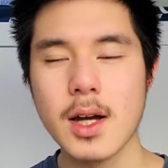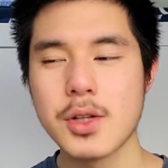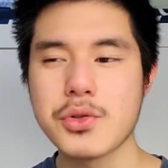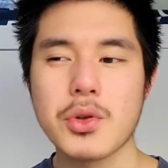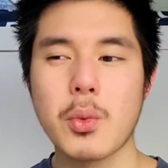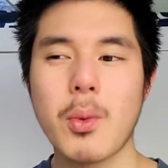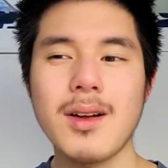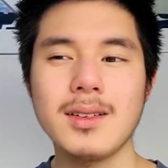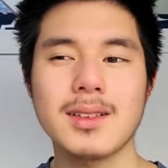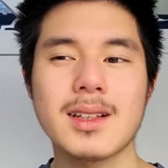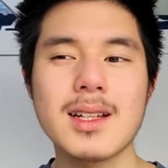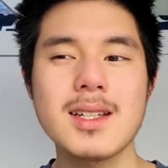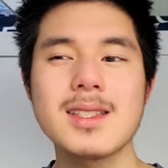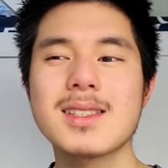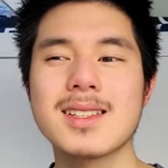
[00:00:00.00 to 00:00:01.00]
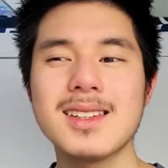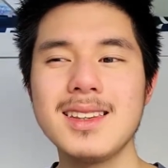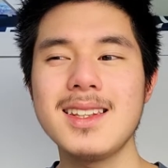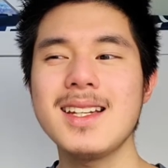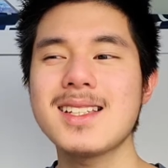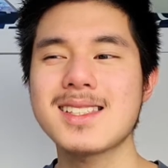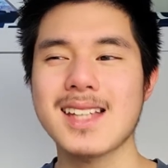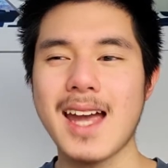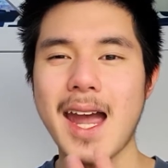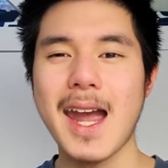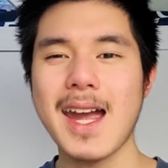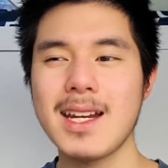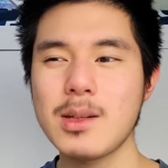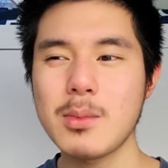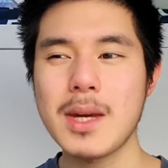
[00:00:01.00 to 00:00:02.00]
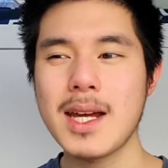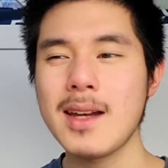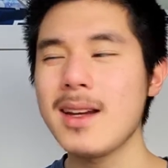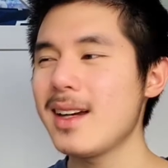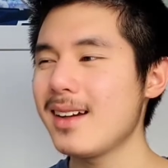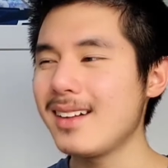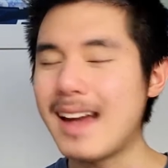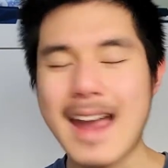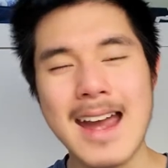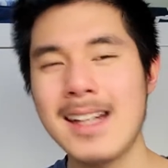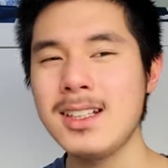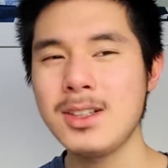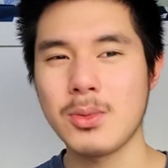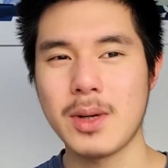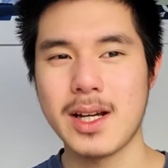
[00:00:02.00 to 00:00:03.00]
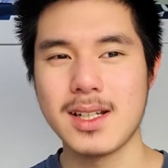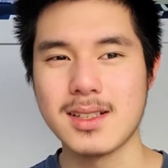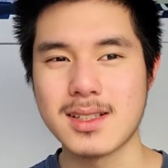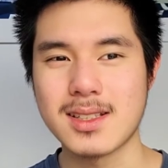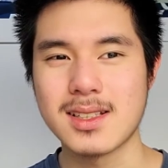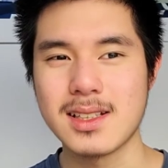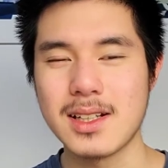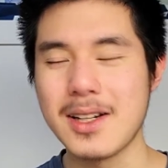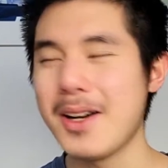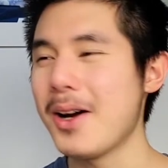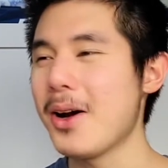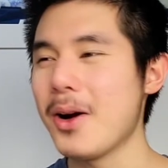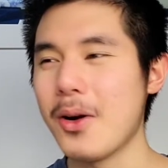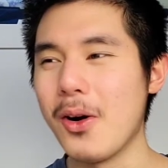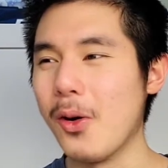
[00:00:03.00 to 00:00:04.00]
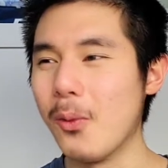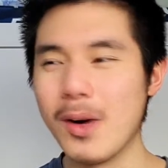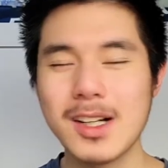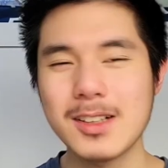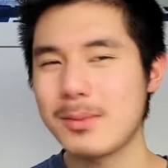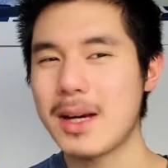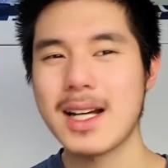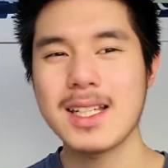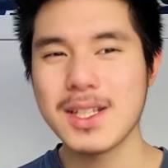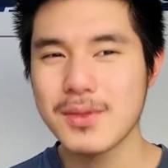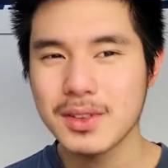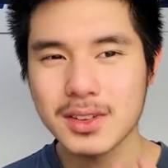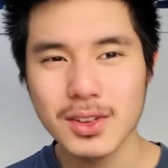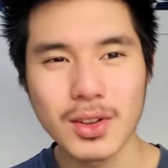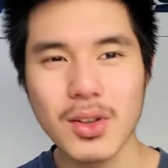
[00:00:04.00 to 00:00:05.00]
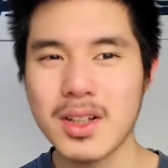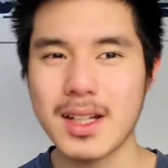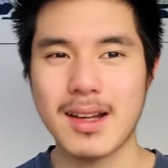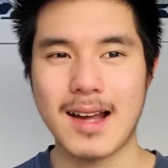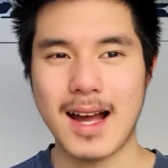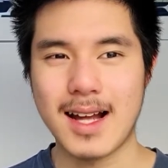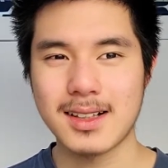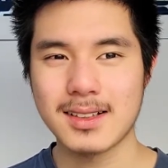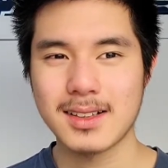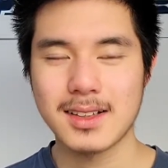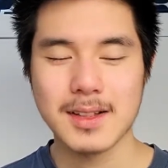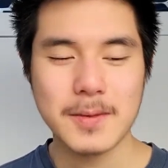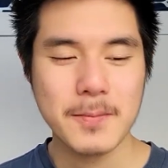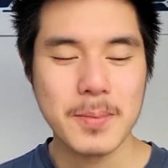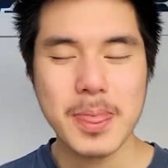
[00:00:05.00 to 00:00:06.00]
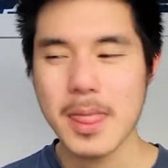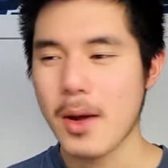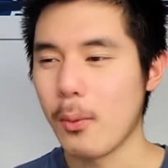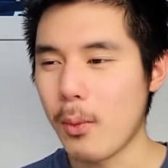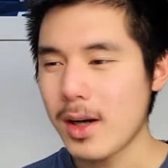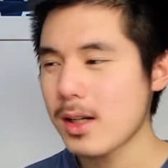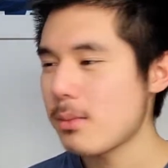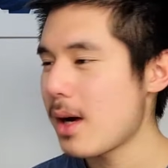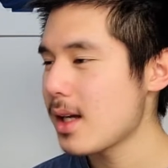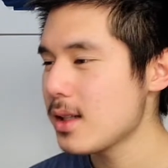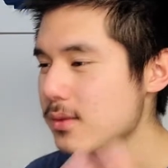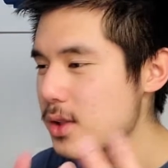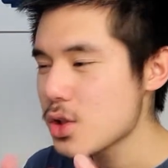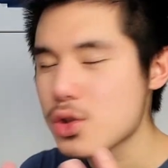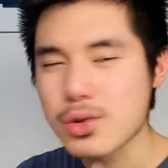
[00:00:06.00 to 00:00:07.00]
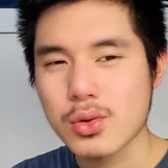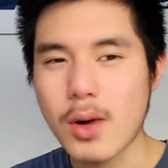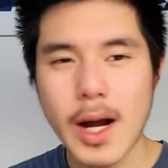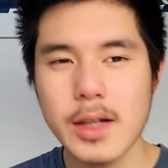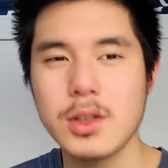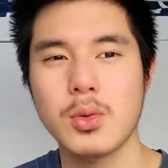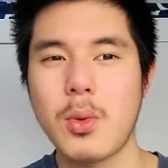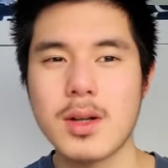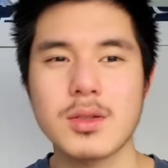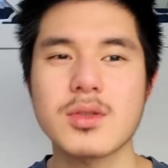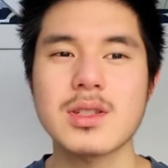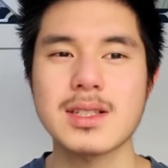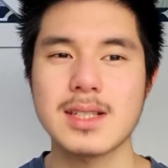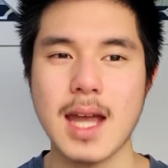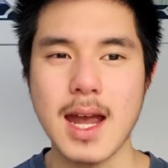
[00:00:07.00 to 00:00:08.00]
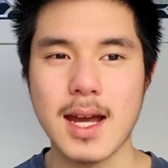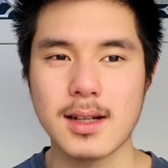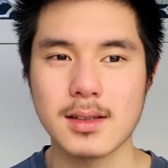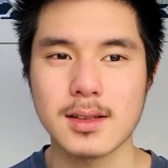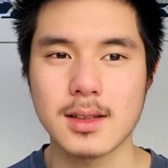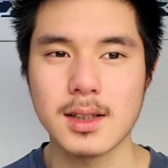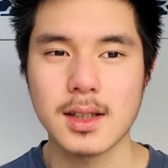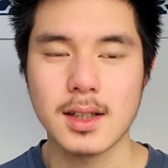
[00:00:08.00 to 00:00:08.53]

So what is this anime anyways? What am I even looking at? What am I even trying to understand?